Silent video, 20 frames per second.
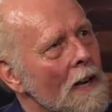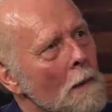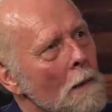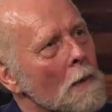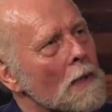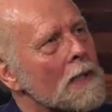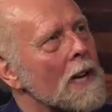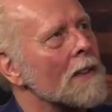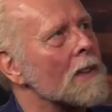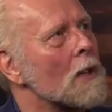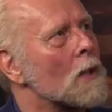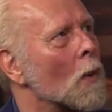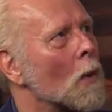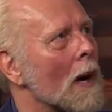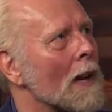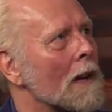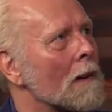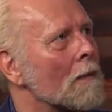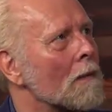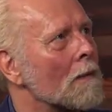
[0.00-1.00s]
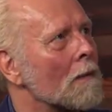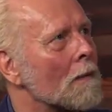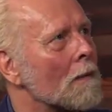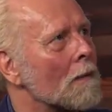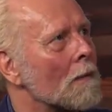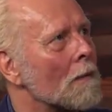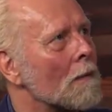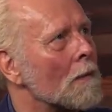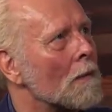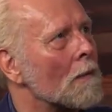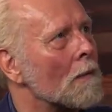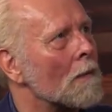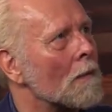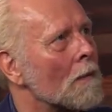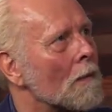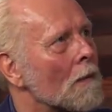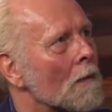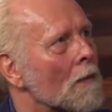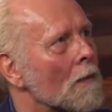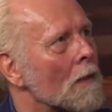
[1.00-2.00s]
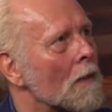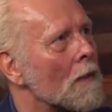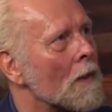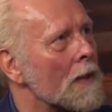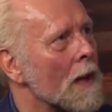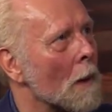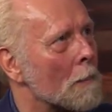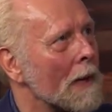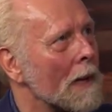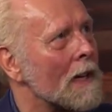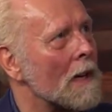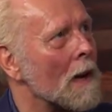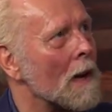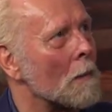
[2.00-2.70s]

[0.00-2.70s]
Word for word: a number 10 to 20. 10 to 20? Yeah, pick a